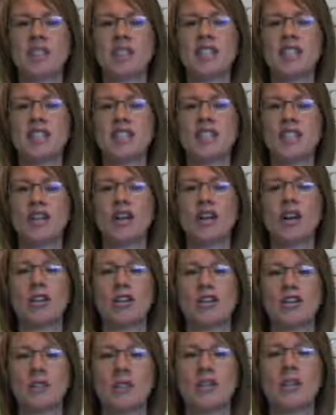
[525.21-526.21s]
real and
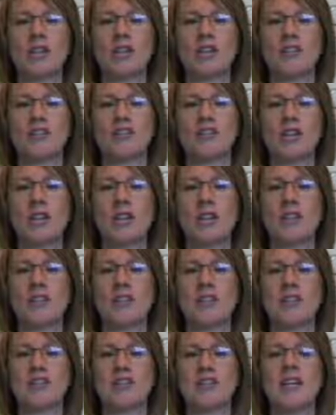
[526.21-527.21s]
not true in your
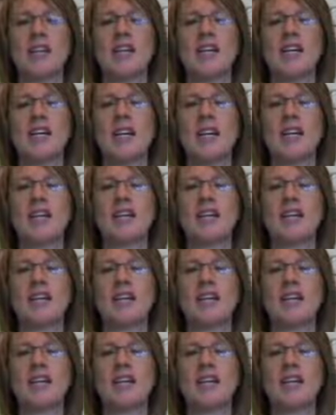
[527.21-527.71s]
life,